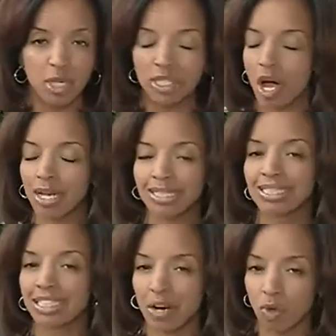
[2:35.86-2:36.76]
We talked to
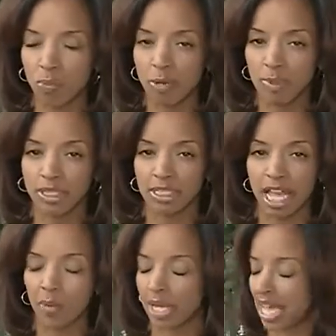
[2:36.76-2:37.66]
several people
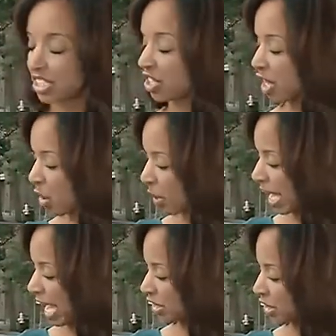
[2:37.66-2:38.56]
today. We asked their
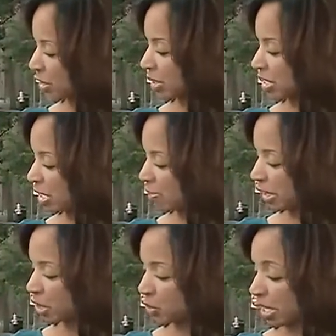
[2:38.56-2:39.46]
reaction to the
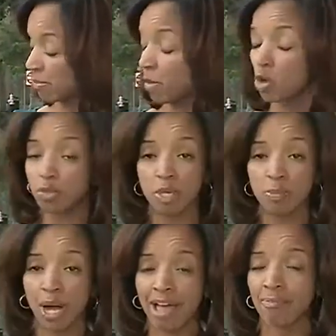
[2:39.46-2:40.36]
TP Street. Most
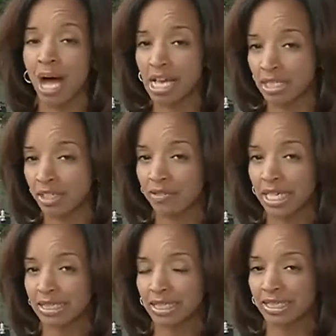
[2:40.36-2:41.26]
people have positive
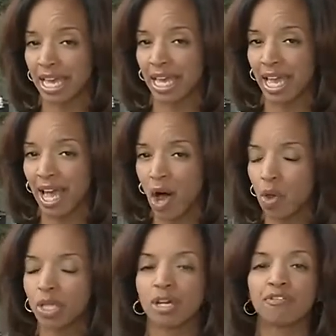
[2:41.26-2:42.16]
things to say.
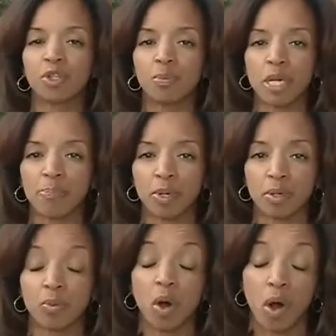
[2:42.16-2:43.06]
Only a few
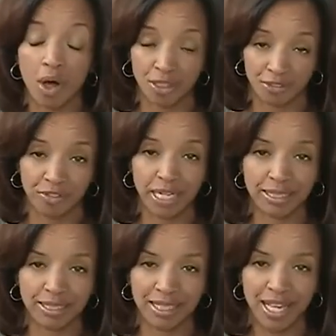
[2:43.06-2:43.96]
people were on the
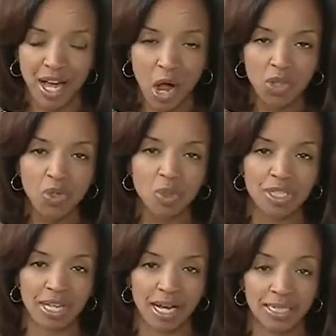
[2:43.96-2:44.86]
fence on your
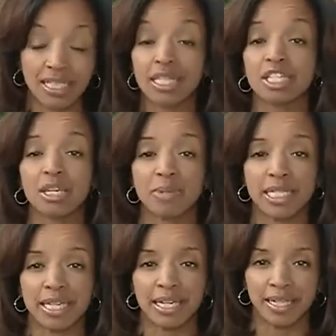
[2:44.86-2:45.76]
side in the
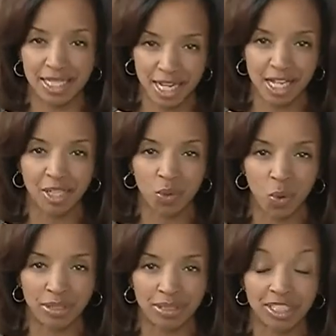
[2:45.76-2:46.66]
CBD. Latanya
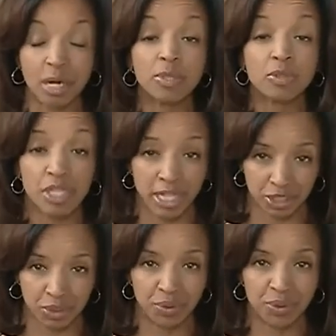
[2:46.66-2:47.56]
Norton,
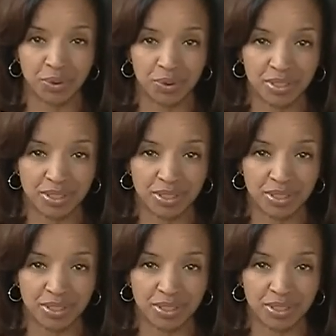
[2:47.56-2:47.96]
WDSU News.